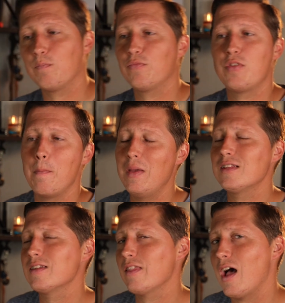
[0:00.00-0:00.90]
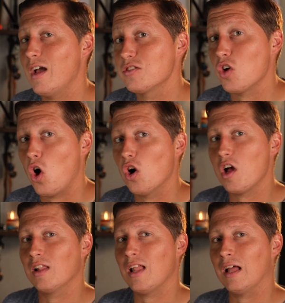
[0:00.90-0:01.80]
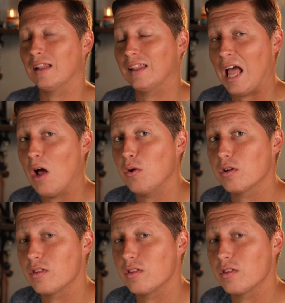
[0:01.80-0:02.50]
The mids and the highs are a lot louder